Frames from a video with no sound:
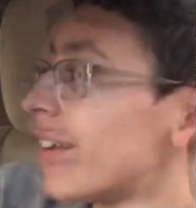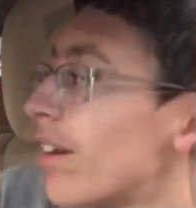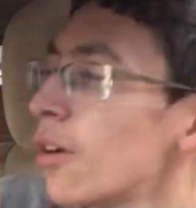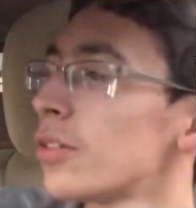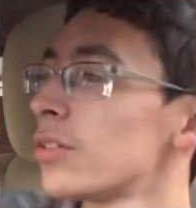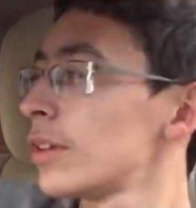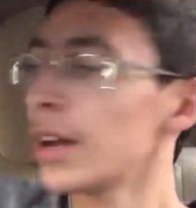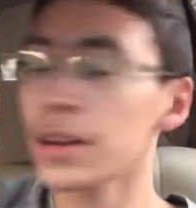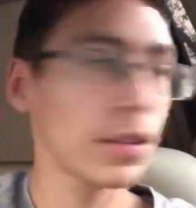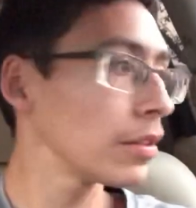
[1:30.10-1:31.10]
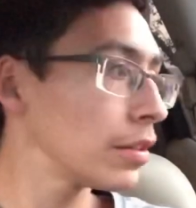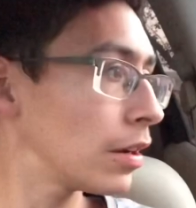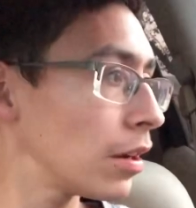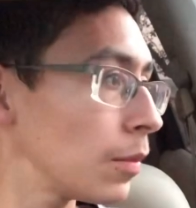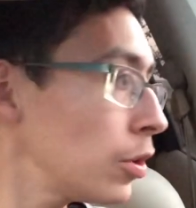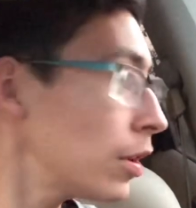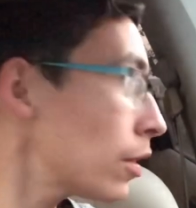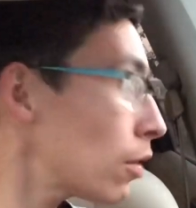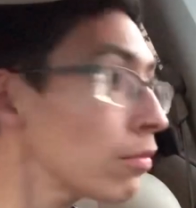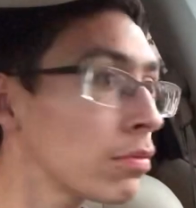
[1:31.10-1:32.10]
Oh yeah. Hey, you need to
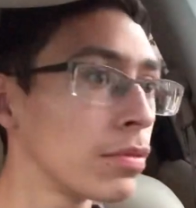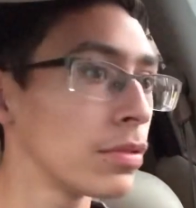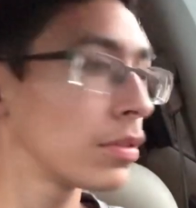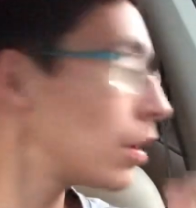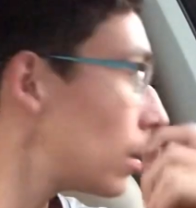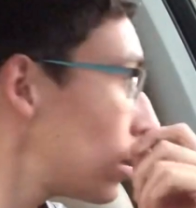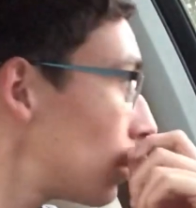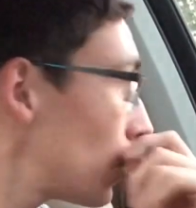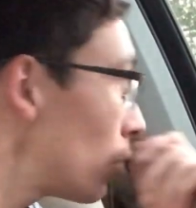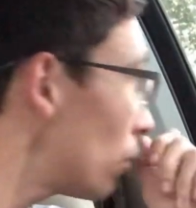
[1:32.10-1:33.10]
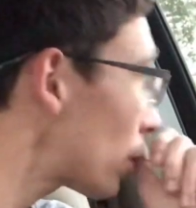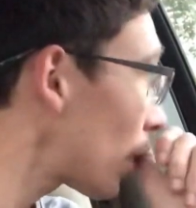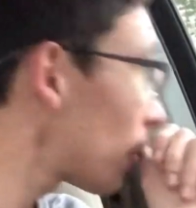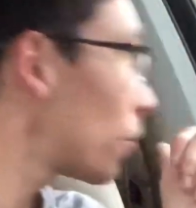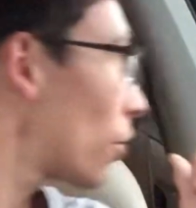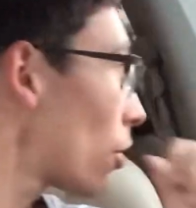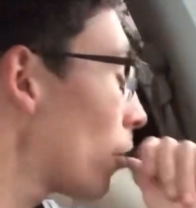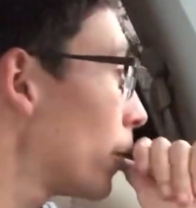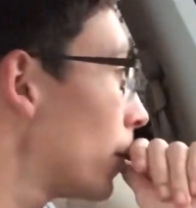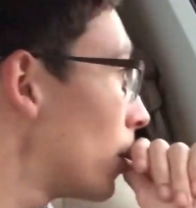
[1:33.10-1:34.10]
go. You look like you're in a
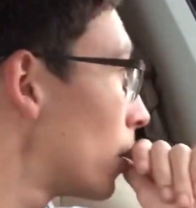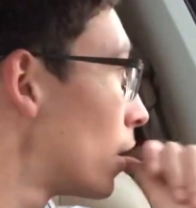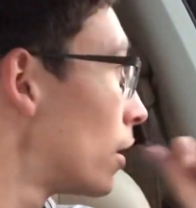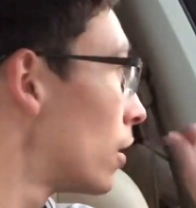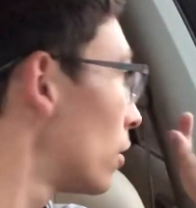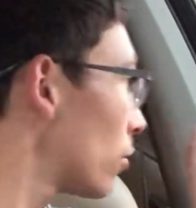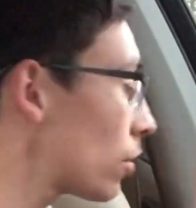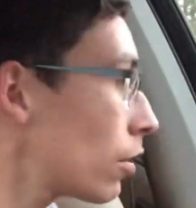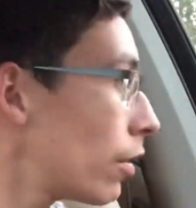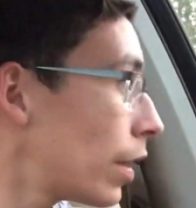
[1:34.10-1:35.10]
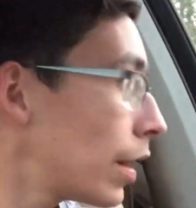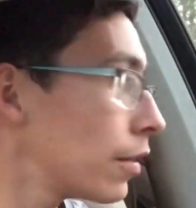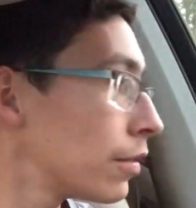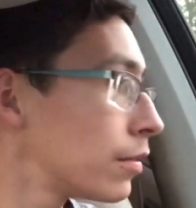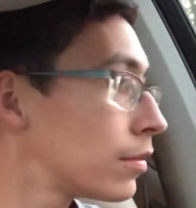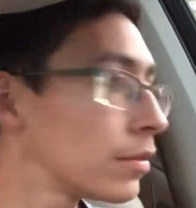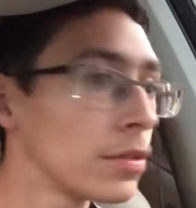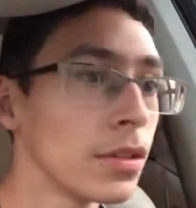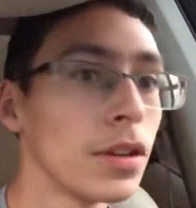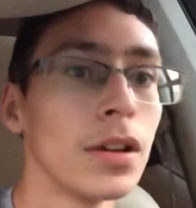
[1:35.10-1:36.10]
hurry. You can go ahead.
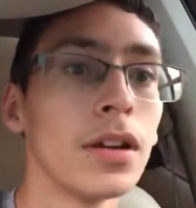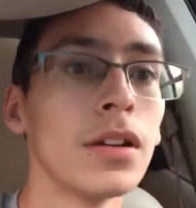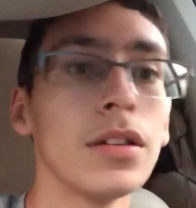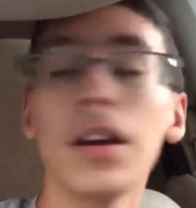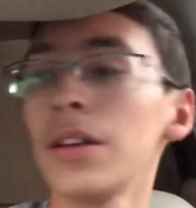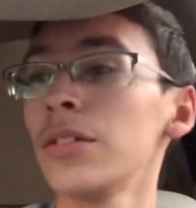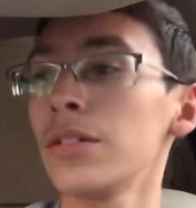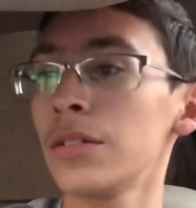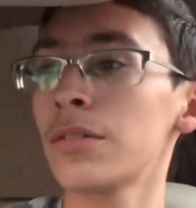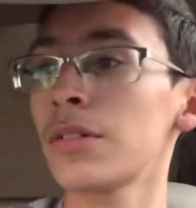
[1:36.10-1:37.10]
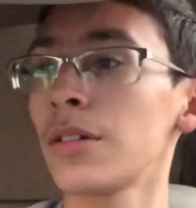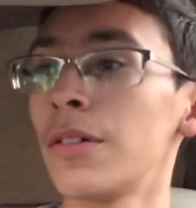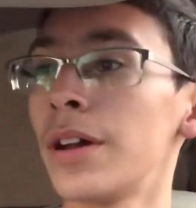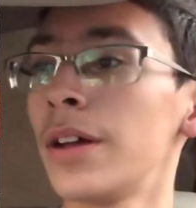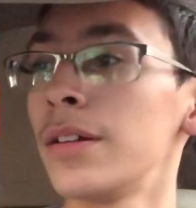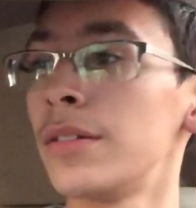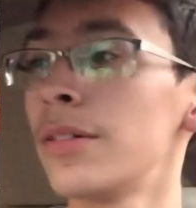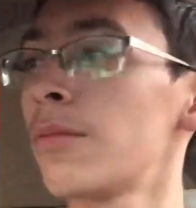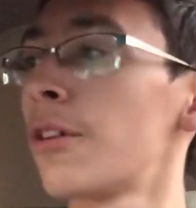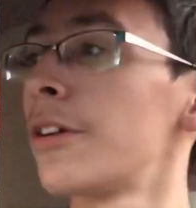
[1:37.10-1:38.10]
Yeah, you can go ahead.
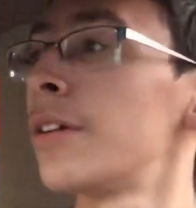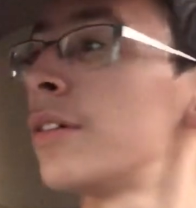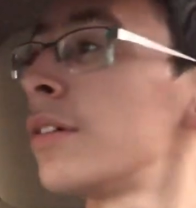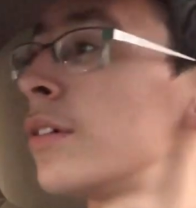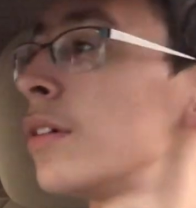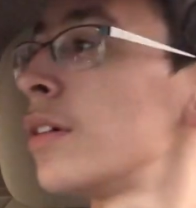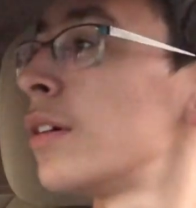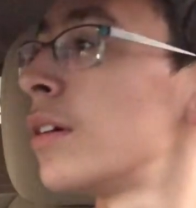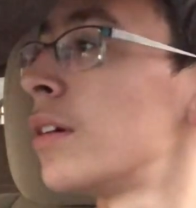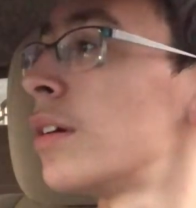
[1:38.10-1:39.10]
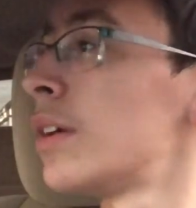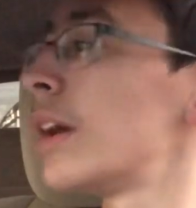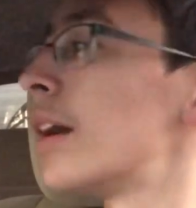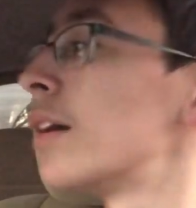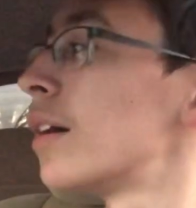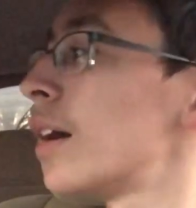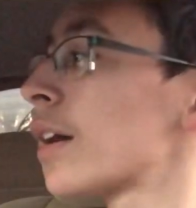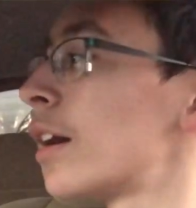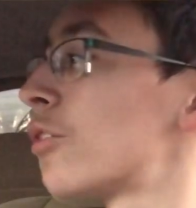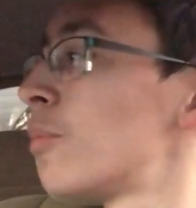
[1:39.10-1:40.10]
Don't worry. Yeah, I
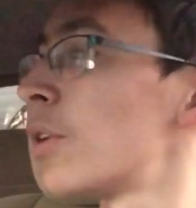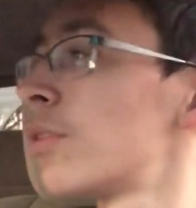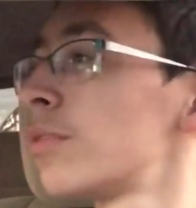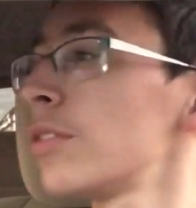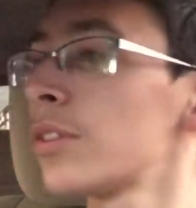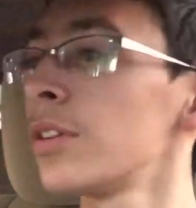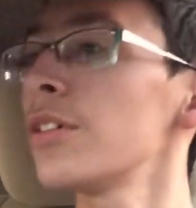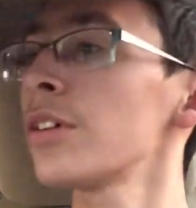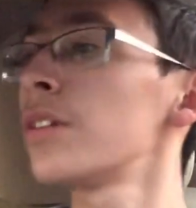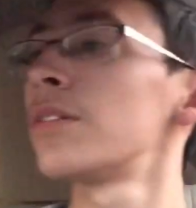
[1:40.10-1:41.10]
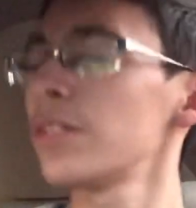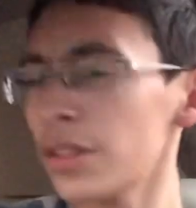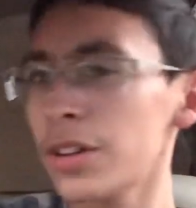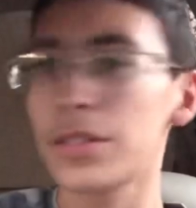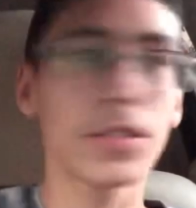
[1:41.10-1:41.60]
got you, bro. You're good. You're good. You're good.